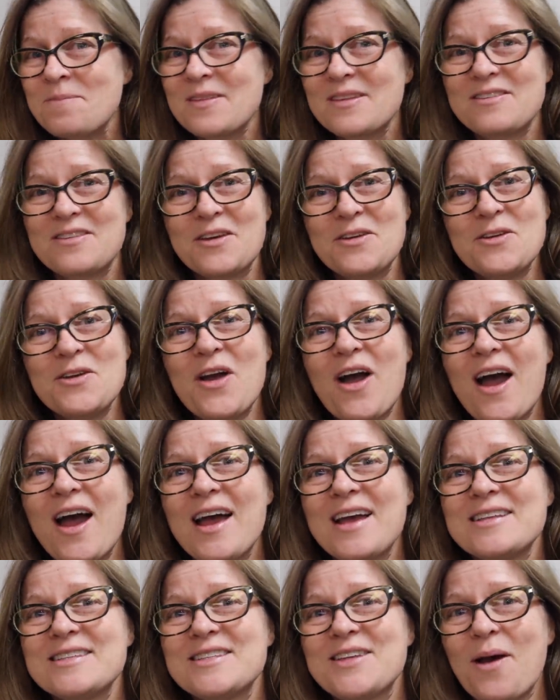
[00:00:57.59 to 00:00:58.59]
So you
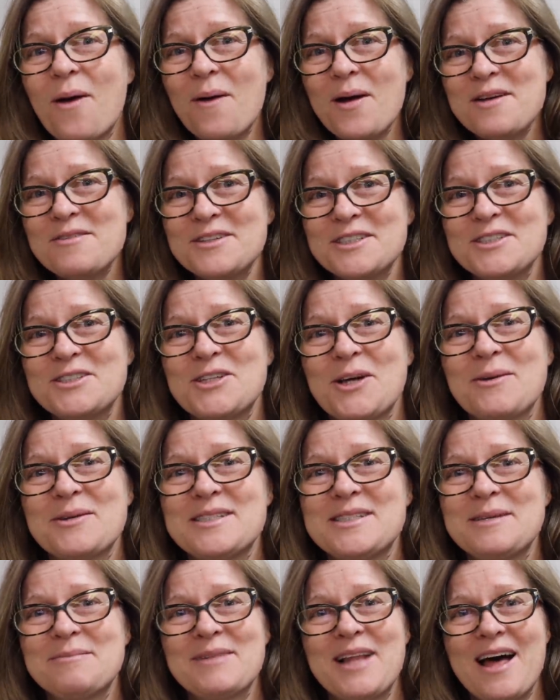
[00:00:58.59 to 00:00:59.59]
guys go over and show
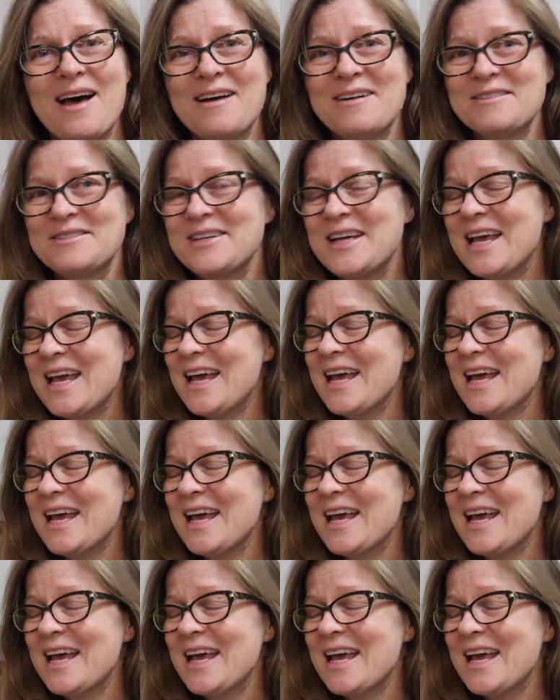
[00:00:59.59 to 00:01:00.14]
us some love,